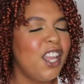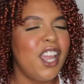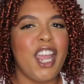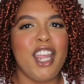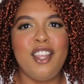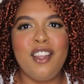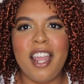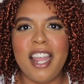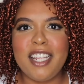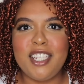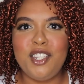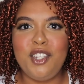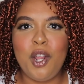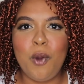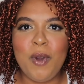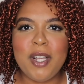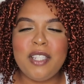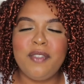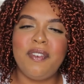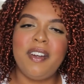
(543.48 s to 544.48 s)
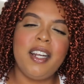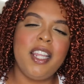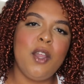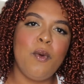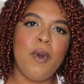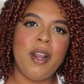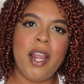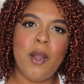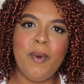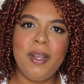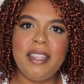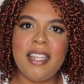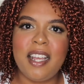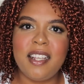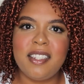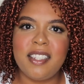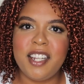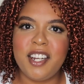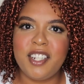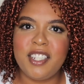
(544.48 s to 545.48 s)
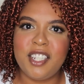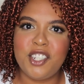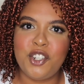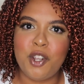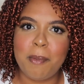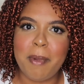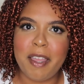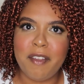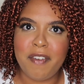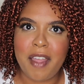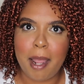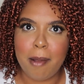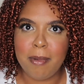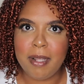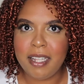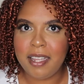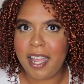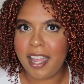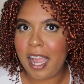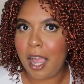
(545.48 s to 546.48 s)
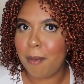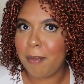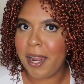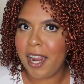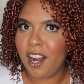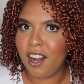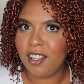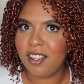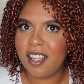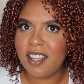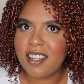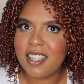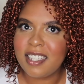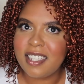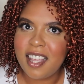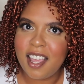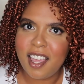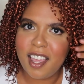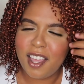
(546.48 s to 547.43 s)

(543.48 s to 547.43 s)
And you guys, you know what's funny? When I went downstairs to show my family like how my hair looks,